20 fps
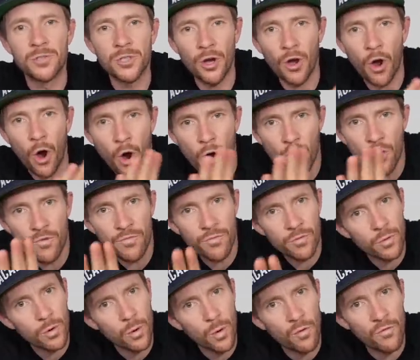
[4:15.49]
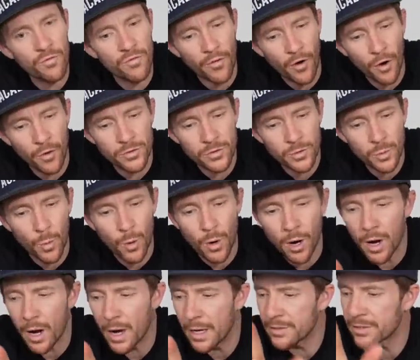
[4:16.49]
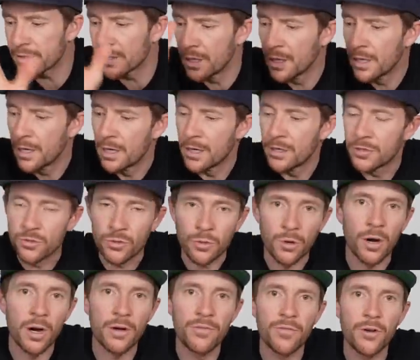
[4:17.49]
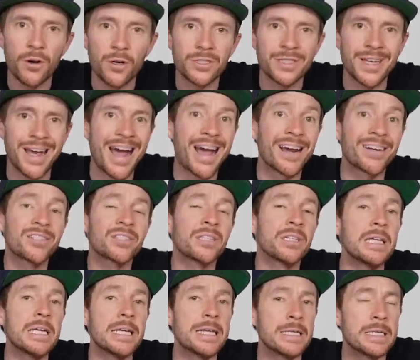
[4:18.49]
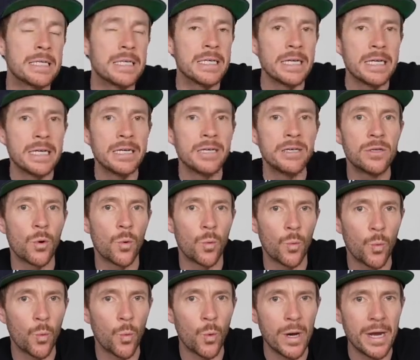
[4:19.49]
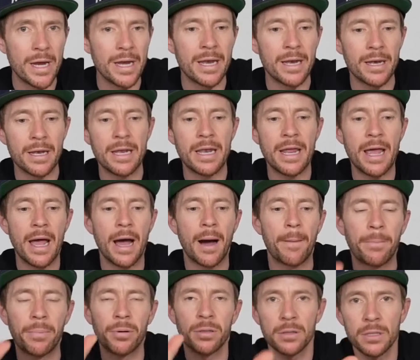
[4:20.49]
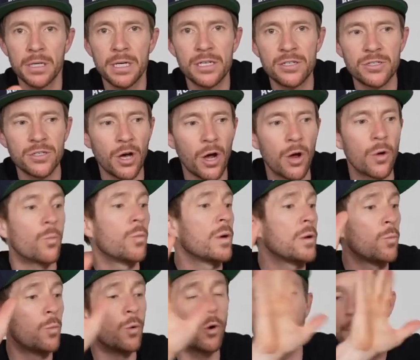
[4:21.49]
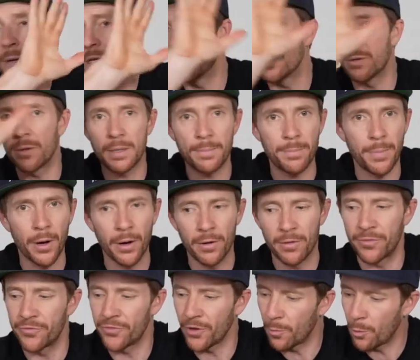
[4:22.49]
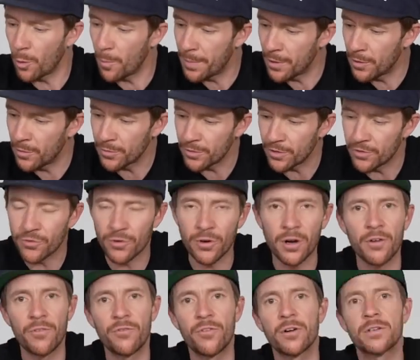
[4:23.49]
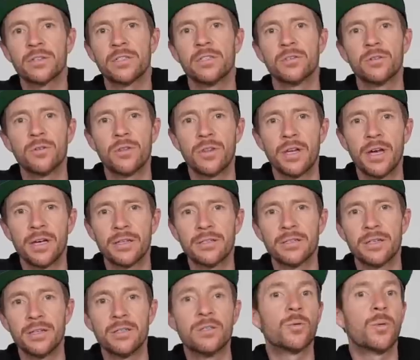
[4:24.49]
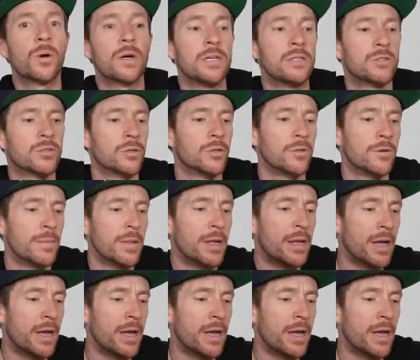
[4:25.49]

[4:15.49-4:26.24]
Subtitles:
So overall votes wise, Trifox actually did win. Now, please know we will be doing both. So we'll build the Trifox in 2022.